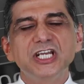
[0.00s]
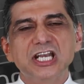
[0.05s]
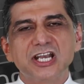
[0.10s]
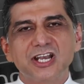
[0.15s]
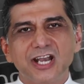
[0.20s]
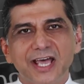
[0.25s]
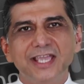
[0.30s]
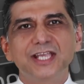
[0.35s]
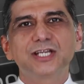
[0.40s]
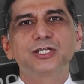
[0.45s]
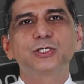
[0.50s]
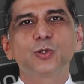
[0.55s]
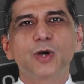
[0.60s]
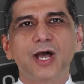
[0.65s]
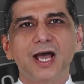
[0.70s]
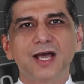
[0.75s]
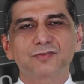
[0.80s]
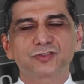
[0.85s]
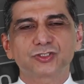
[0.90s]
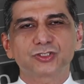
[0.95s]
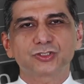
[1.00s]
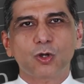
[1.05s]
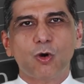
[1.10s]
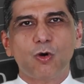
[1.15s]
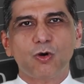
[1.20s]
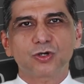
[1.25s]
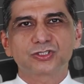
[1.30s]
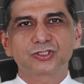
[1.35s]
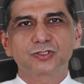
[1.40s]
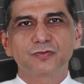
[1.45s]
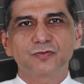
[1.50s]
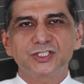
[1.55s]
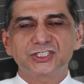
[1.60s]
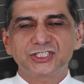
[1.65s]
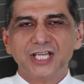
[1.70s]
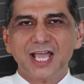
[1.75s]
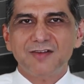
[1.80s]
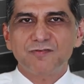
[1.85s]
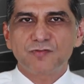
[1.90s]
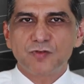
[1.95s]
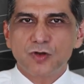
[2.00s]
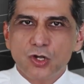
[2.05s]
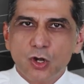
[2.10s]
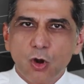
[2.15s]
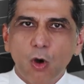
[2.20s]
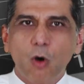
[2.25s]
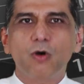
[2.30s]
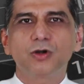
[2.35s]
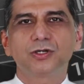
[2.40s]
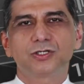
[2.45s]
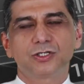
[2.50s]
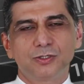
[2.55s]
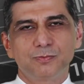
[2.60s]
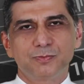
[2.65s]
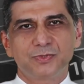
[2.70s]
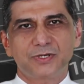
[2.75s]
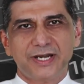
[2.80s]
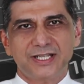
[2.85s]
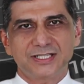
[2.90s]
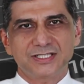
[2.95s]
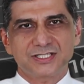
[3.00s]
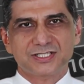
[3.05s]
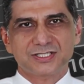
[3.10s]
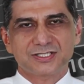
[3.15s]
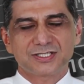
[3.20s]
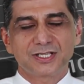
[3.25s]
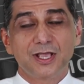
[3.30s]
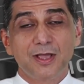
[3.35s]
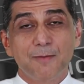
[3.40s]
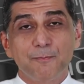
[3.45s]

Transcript: like to have stocks which have long-term trends,